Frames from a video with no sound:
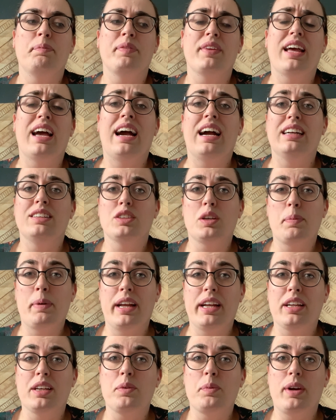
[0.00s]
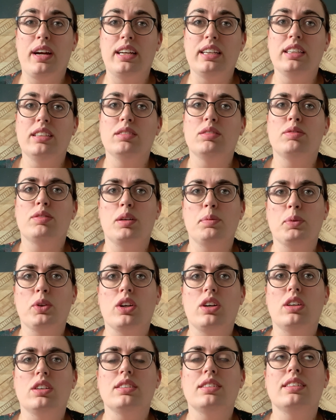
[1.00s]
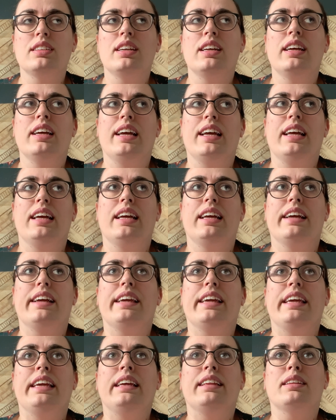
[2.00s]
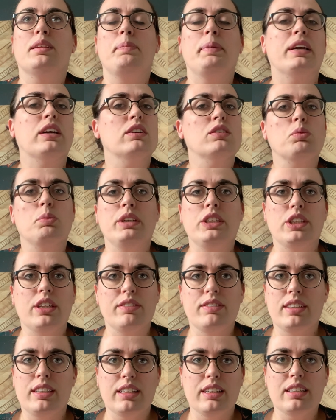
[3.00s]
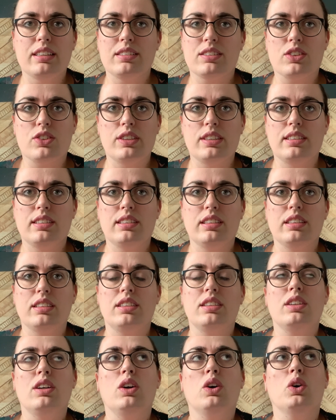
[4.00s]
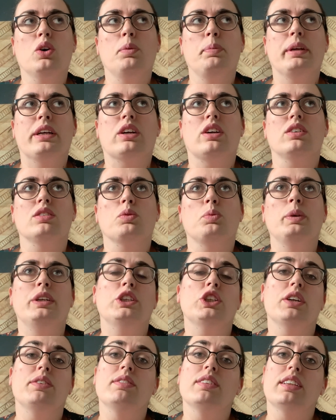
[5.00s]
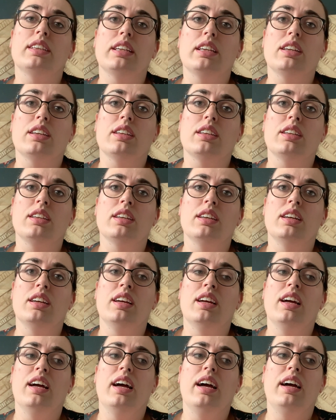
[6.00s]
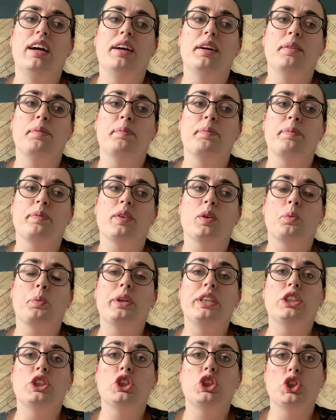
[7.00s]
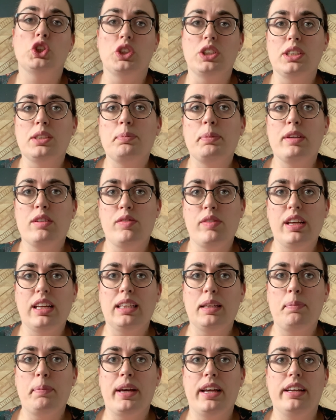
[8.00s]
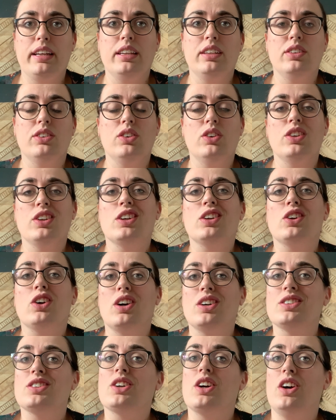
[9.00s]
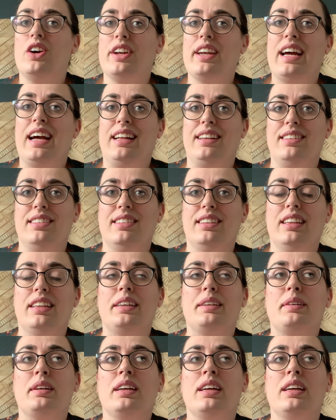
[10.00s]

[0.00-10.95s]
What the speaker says: hide our pain away from God, either because we don't think it's Christian or because we don't think we should be feeling pain or that God can't handle it.